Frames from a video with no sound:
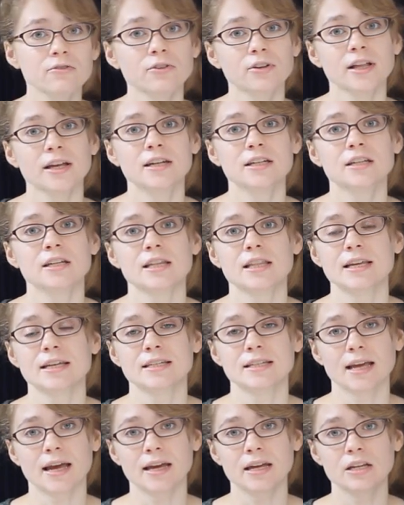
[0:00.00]
of related to
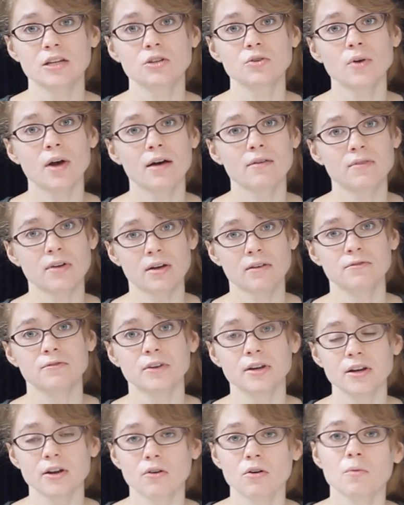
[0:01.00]
this, I do have a
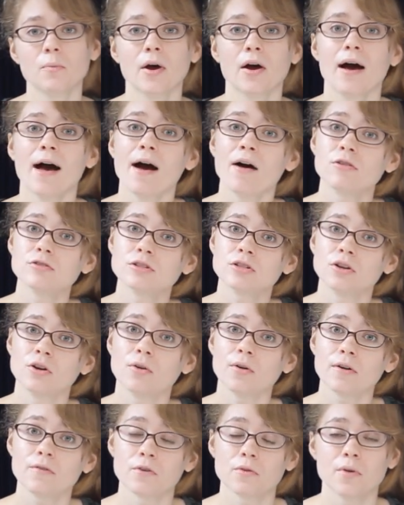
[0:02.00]
video about how to
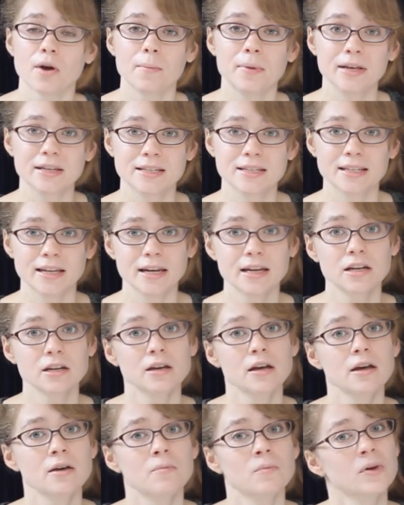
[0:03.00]
know if your rabbit is
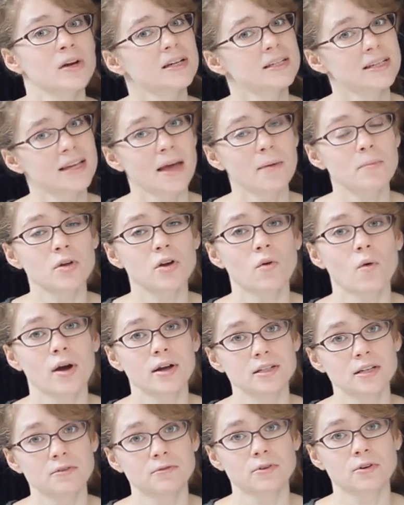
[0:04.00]
sick, because it can be
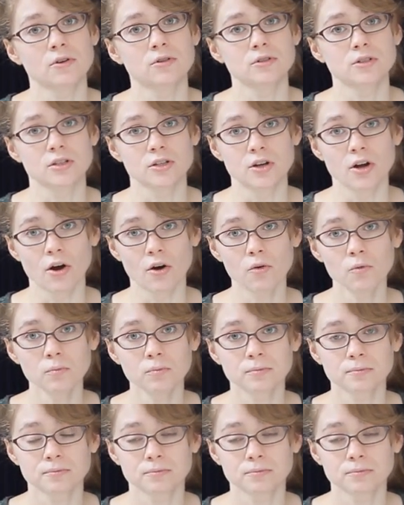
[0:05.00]
quite difficult to know.